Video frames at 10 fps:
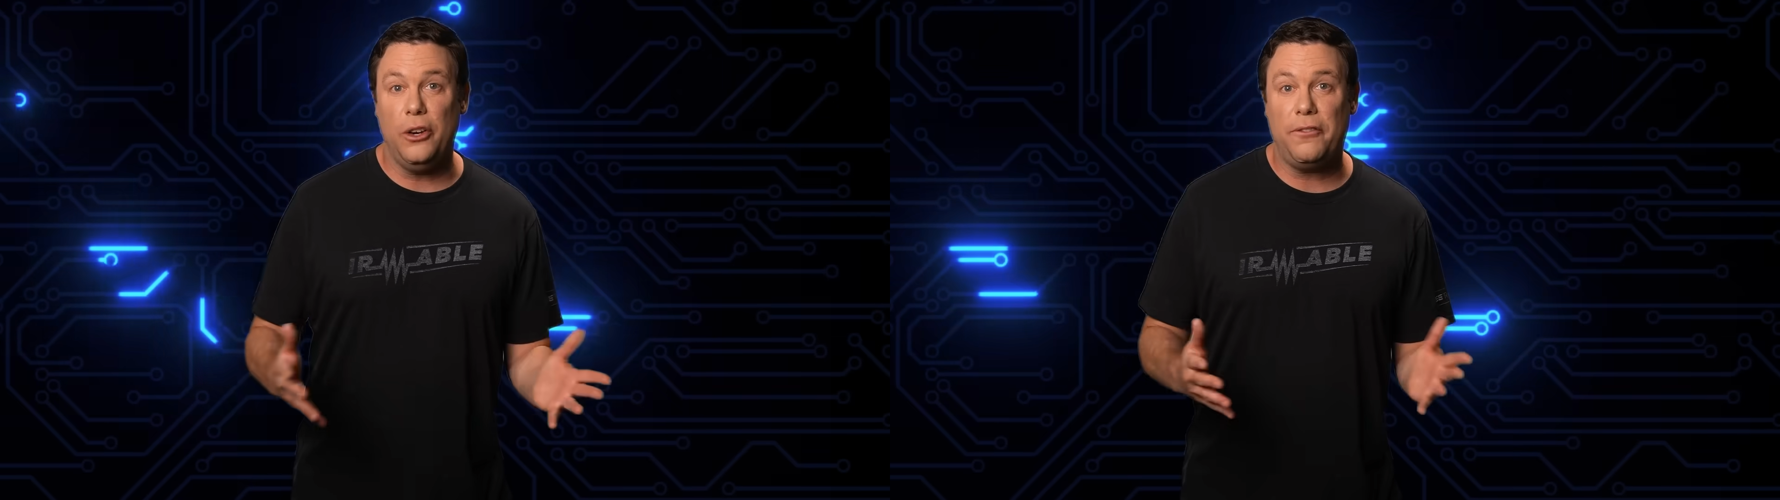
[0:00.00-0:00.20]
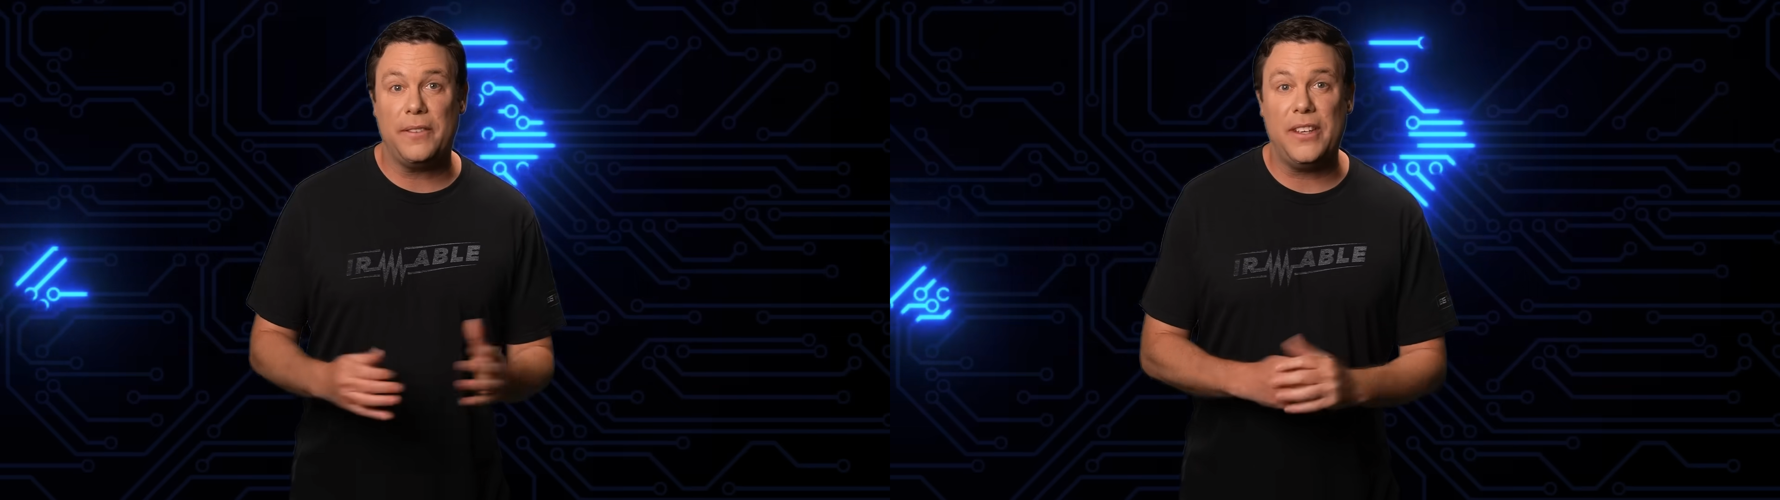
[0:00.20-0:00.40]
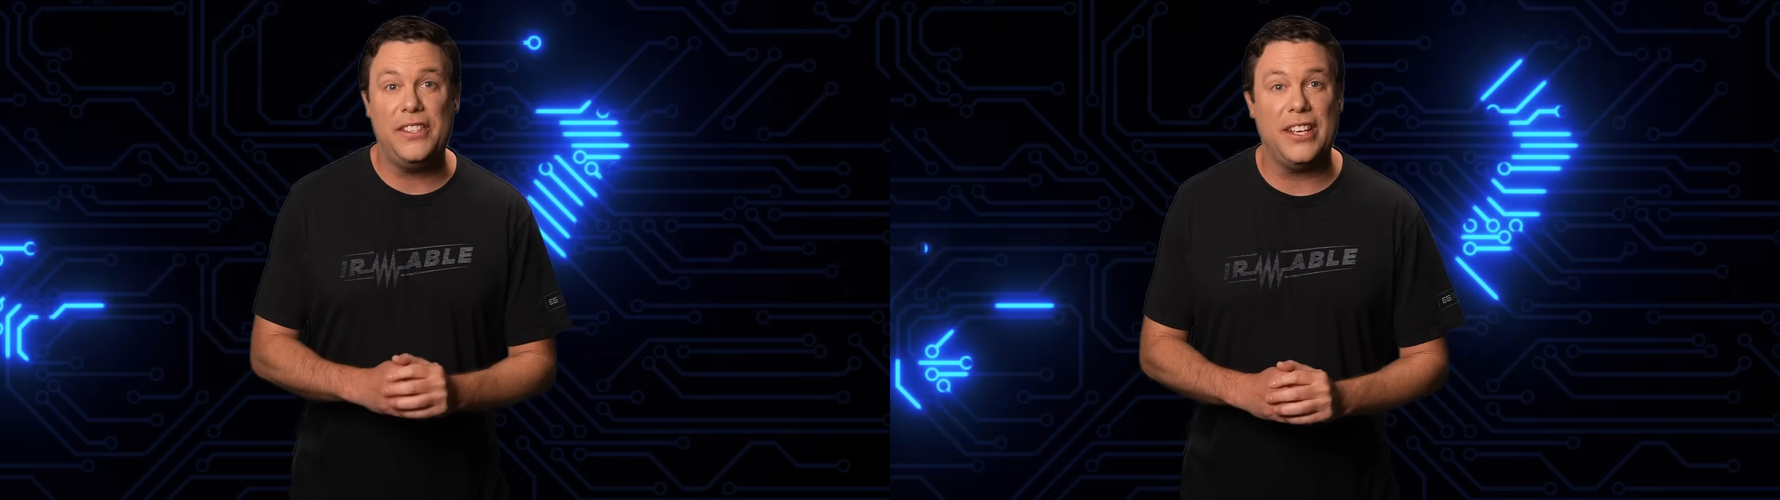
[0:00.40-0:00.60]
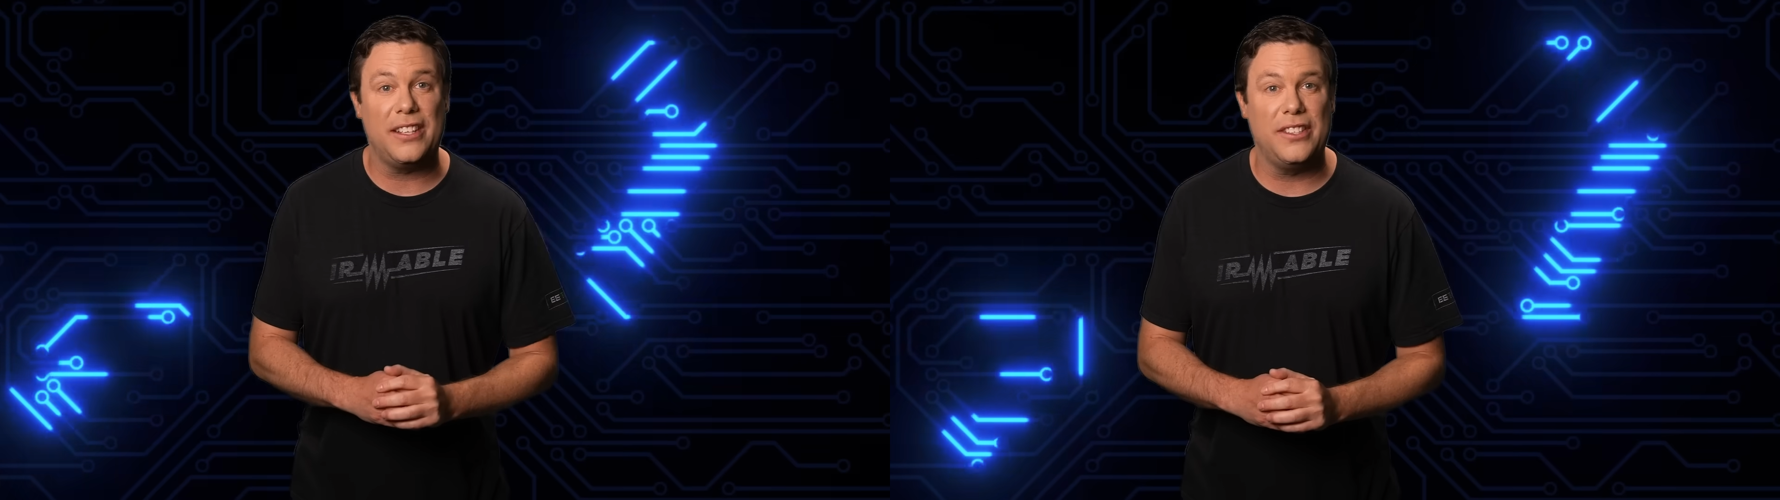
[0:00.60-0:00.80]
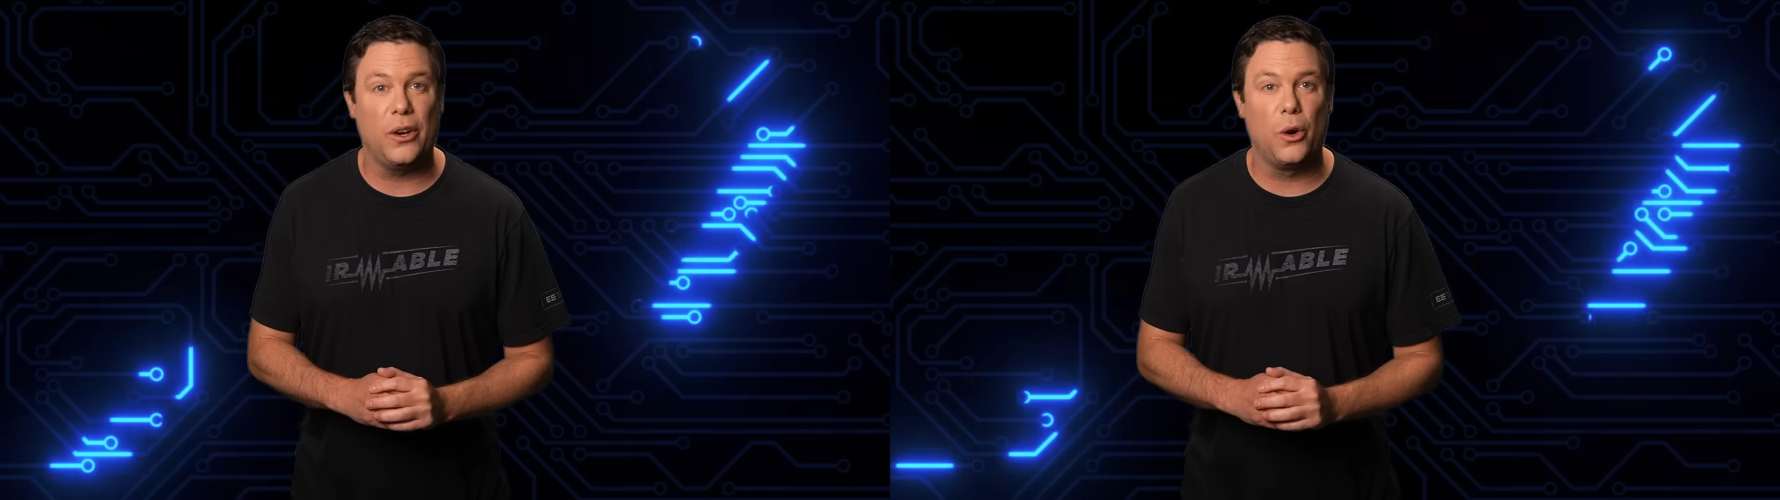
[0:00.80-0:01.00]

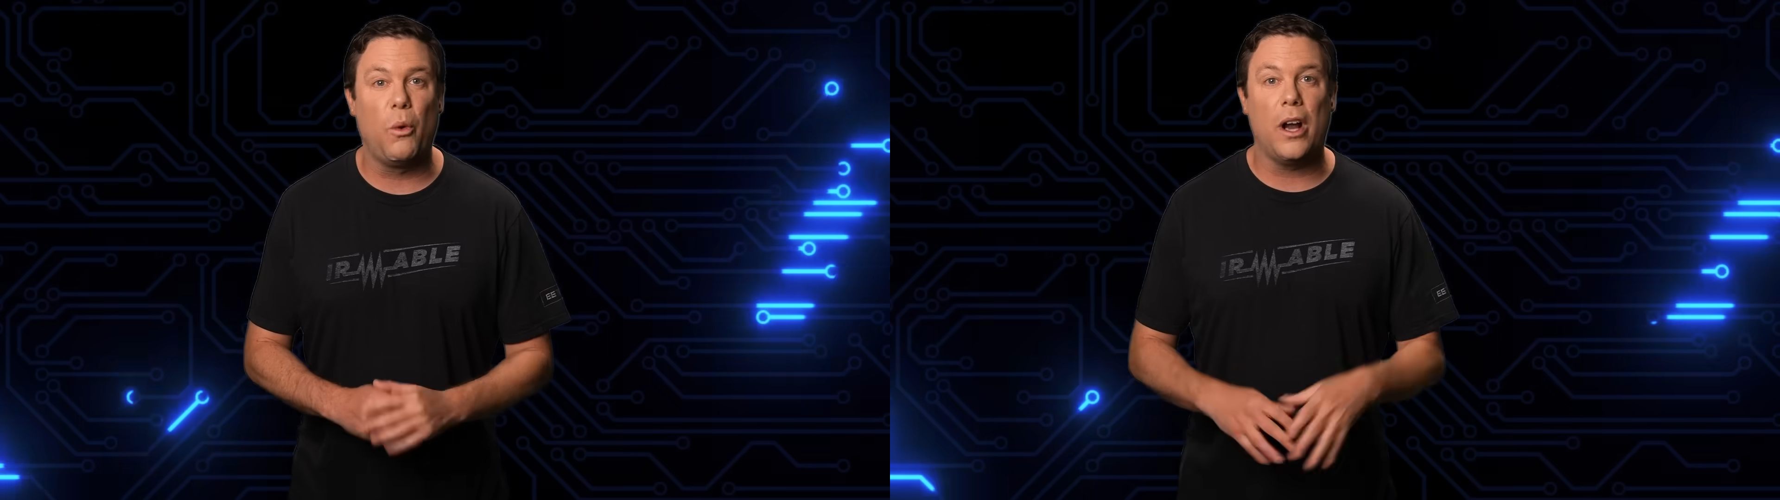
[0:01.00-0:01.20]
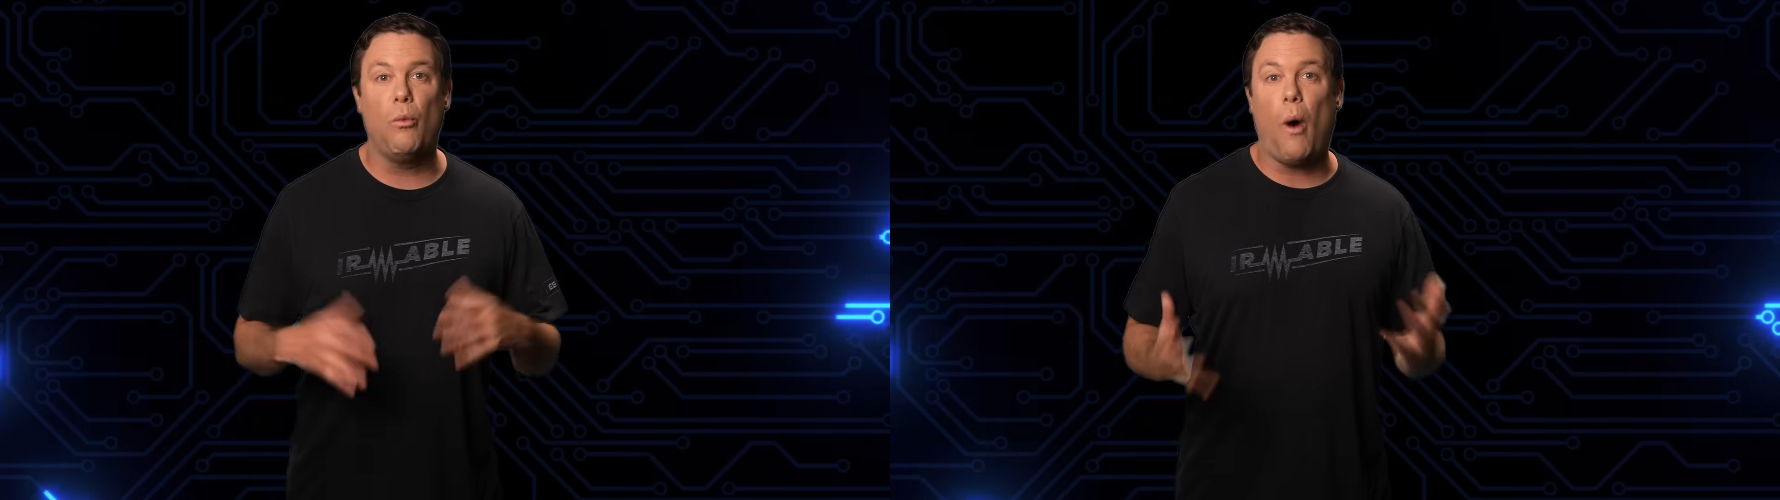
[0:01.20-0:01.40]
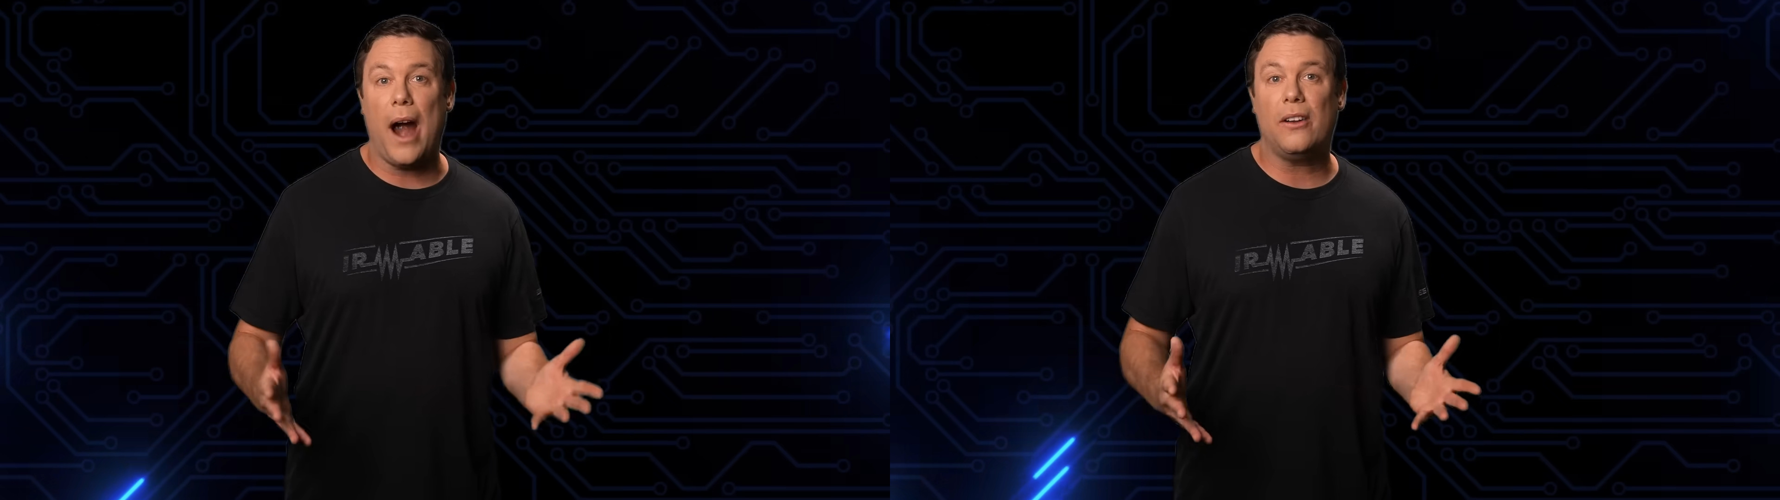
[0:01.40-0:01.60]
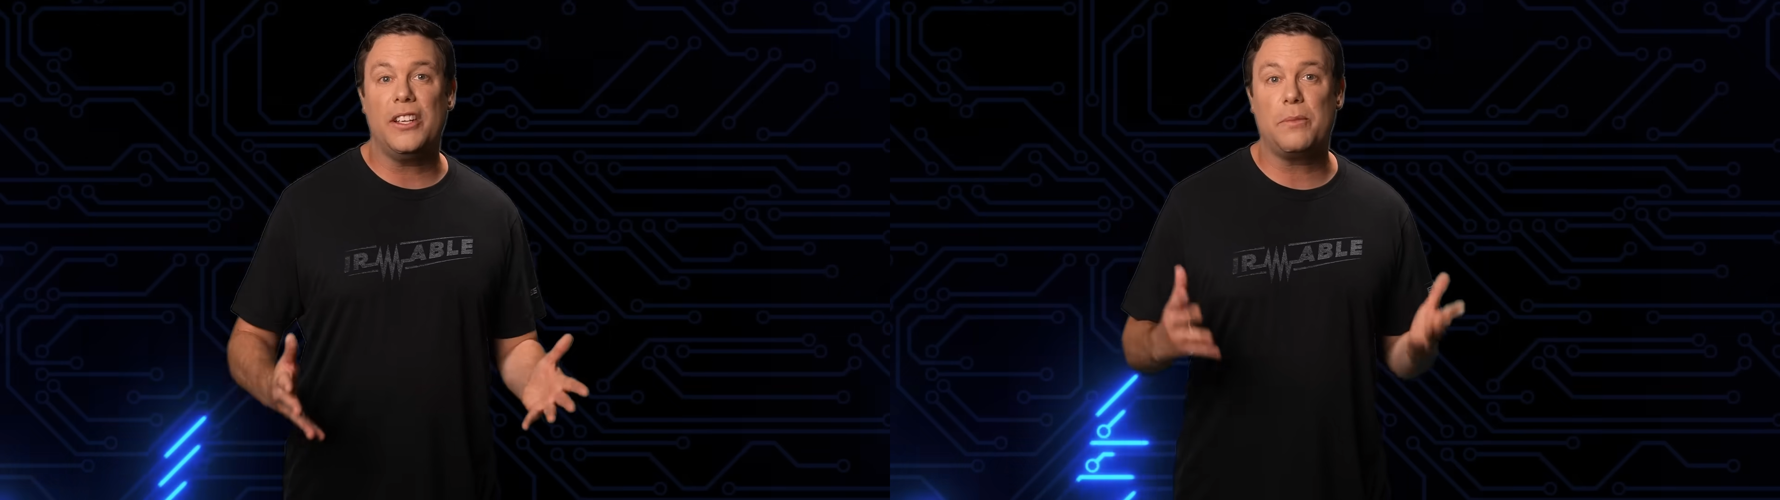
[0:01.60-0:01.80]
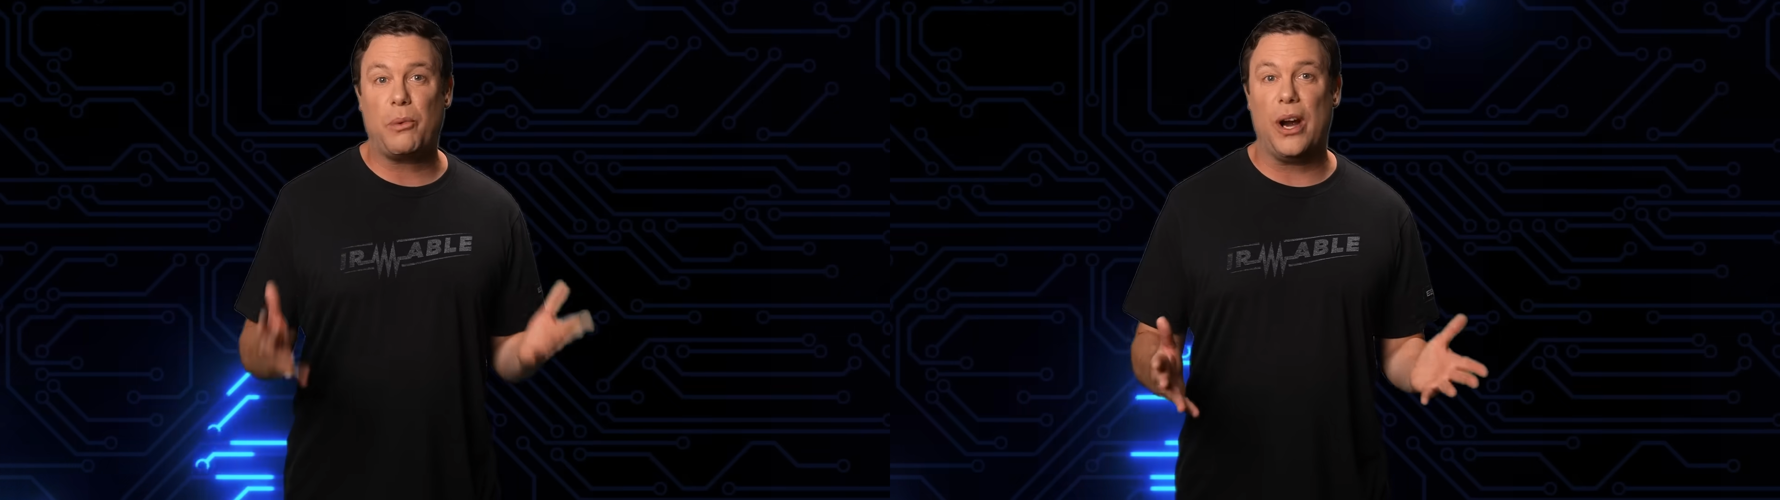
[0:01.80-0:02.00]
U5601
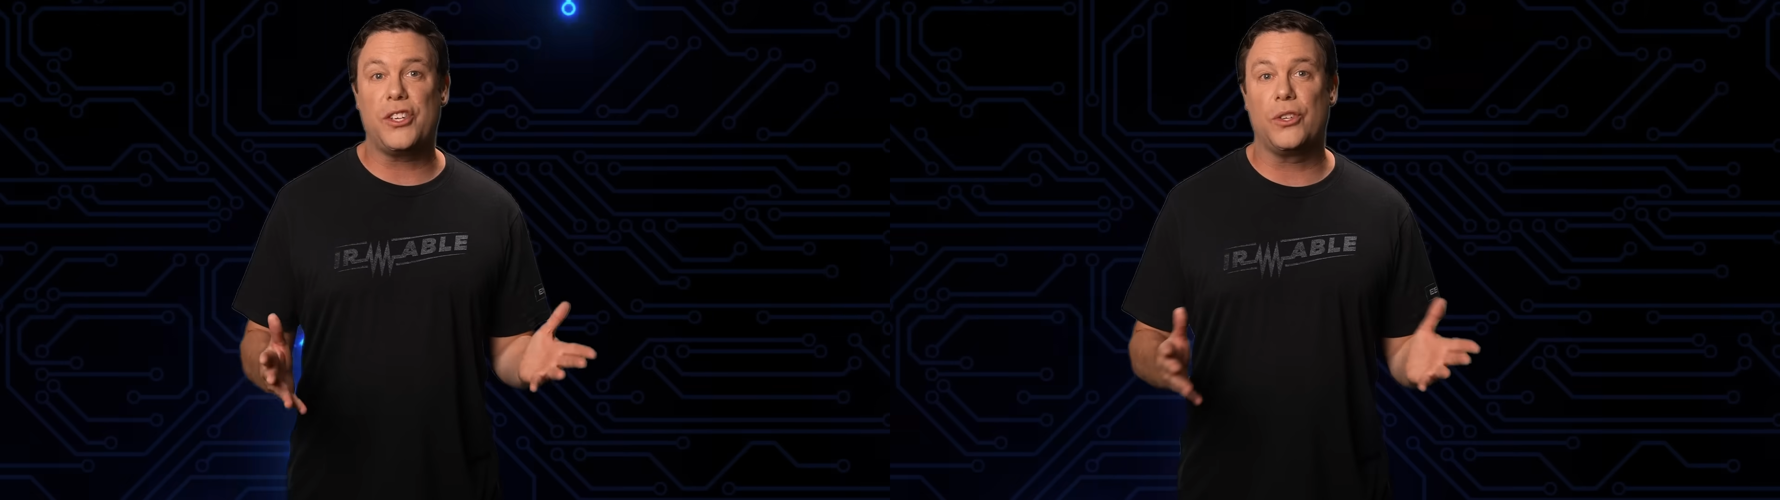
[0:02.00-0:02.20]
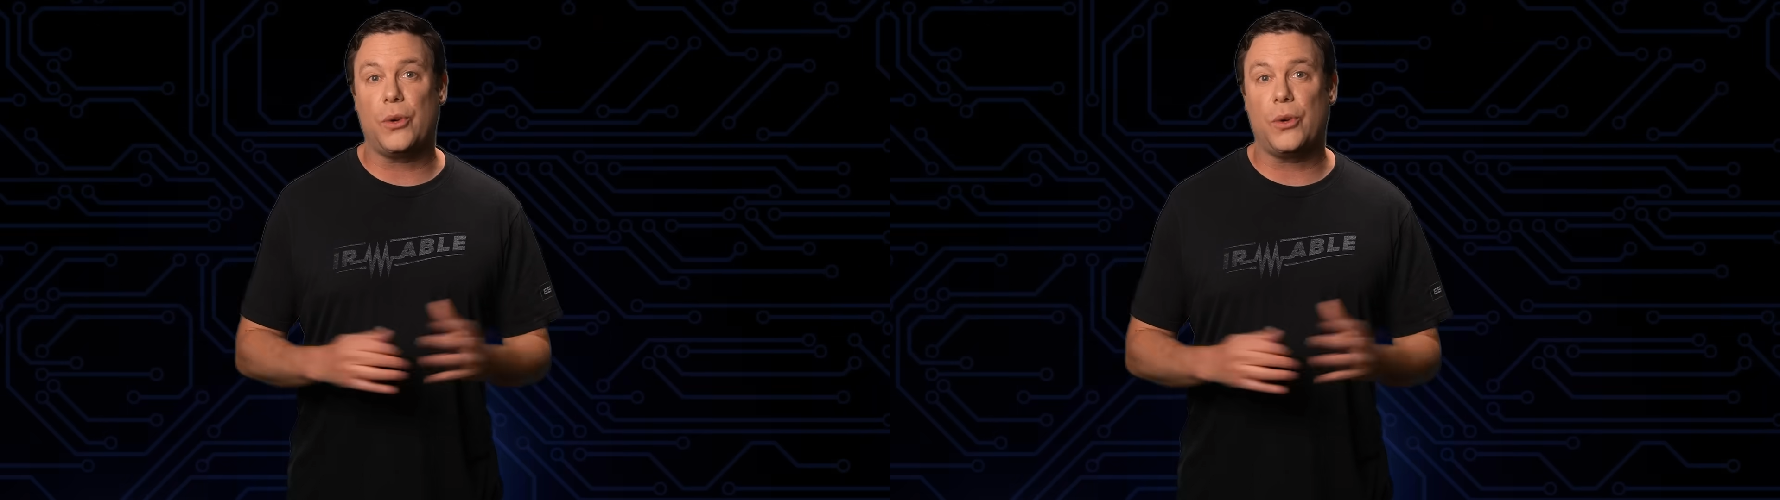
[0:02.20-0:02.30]
wireless pressure